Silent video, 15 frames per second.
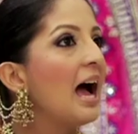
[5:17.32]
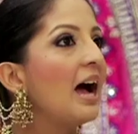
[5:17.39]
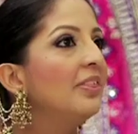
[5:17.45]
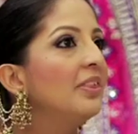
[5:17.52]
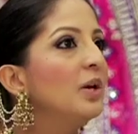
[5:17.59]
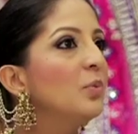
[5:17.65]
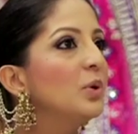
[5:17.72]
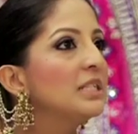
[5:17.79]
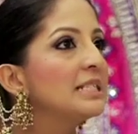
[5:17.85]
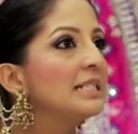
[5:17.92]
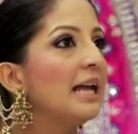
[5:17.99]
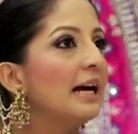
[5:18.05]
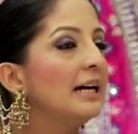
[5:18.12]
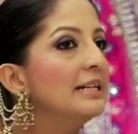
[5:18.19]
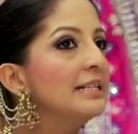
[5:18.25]
I think what's
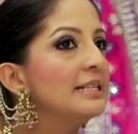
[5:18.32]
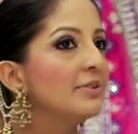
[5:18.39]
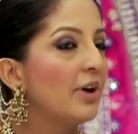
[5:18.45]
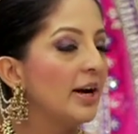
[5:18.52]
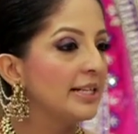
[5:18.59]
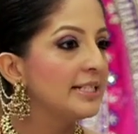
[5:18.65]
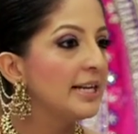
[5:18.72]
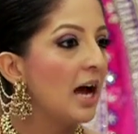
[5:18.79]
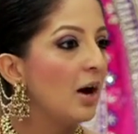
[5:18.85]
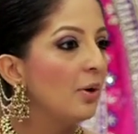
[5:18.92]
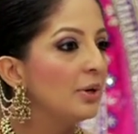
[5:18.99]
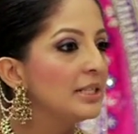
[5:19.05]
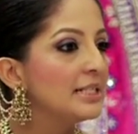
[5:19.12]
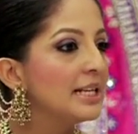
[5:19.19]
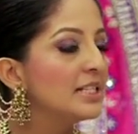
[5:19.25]
nice right now,
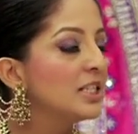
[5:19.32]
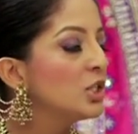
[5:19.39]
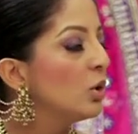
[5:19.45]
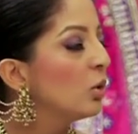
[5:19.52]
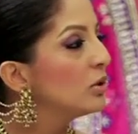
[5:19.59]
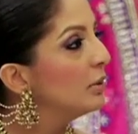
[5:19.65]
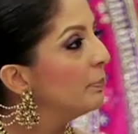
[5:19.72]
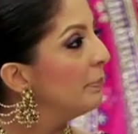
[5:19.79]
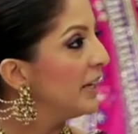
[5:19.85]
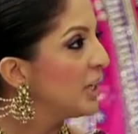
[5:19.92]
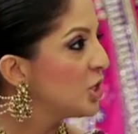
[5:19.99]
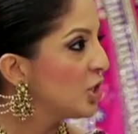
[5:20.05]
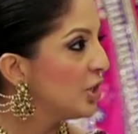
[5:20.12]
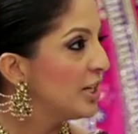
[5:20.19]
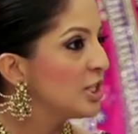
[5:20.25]
it's a total
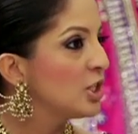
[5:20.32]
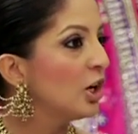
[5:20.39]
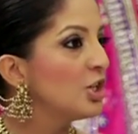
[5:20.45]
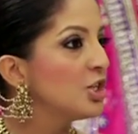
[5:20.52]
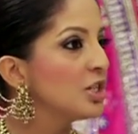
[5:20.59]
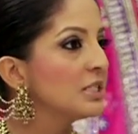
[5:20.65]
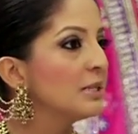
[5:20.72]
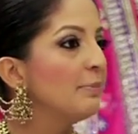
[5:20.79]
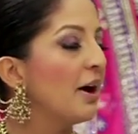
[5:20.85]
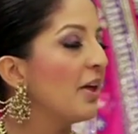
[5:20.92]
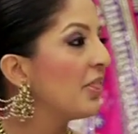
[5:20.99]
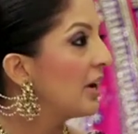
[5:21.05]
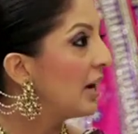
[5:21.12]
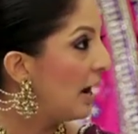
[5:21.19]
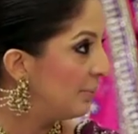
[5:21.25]
picture. It's not just
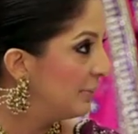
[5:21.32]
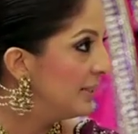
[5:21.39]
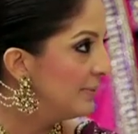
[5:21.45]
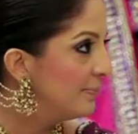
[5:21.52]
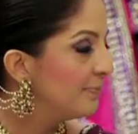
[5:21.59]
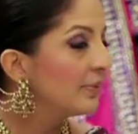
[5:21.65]
about the garment.